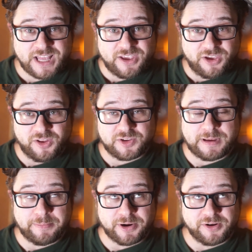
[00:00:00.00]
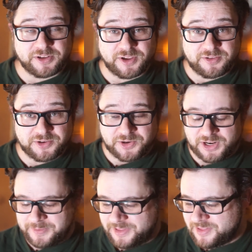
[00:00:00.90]
You'll notice my bird is also
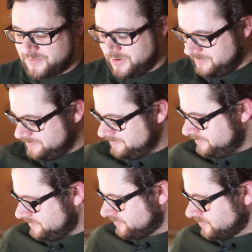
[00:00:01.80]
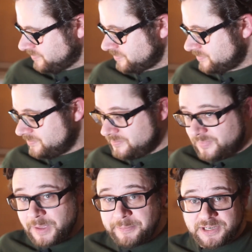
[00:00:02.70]
joining me this evening.
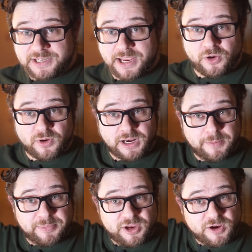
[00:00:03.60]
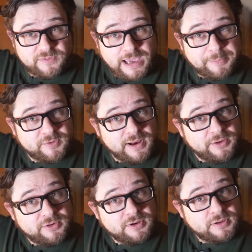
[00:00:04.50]
But Tango cannot be here flapping
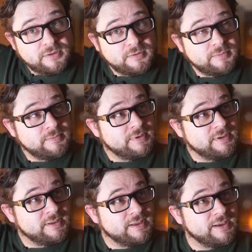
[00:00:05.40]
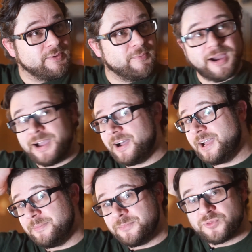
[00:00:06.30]
around while
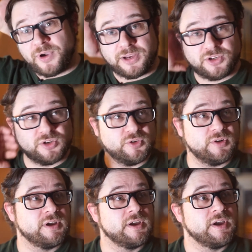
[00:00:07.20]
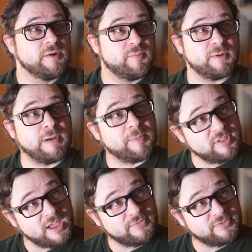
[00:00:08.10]
I'm trying to put a bump of
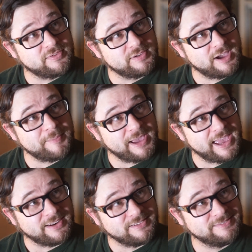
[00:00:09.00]
snuff on my hand.